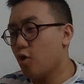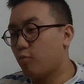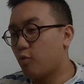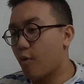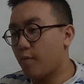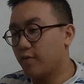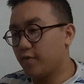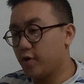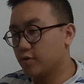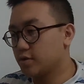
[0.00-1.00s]
more popular
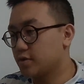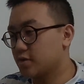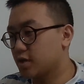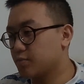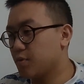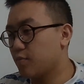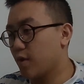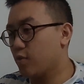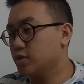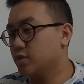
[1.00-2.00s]
videos because people like
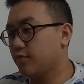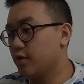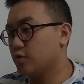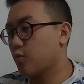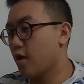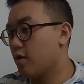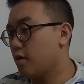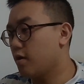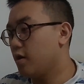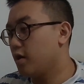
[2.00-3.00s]
watching those videos where
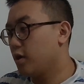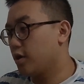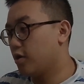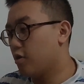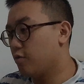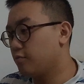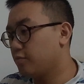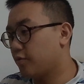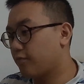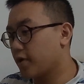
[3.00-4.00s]
you know,
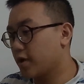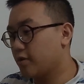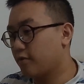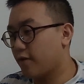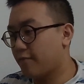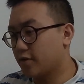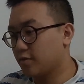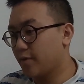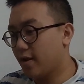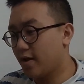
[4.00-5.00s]
you're fucking, fucked
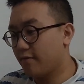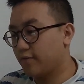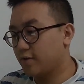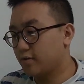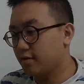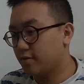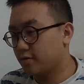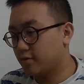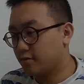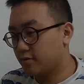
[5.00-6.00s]
up in life, and
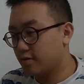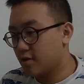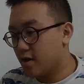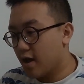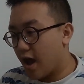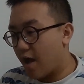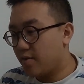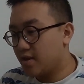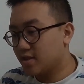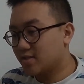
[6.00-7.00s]
I've
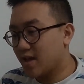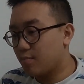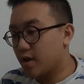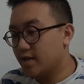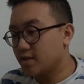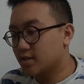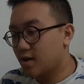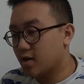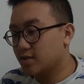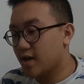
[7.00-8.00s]
been in the same place since
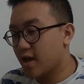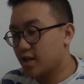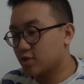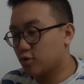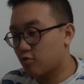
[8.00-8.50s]
last year, and it's soul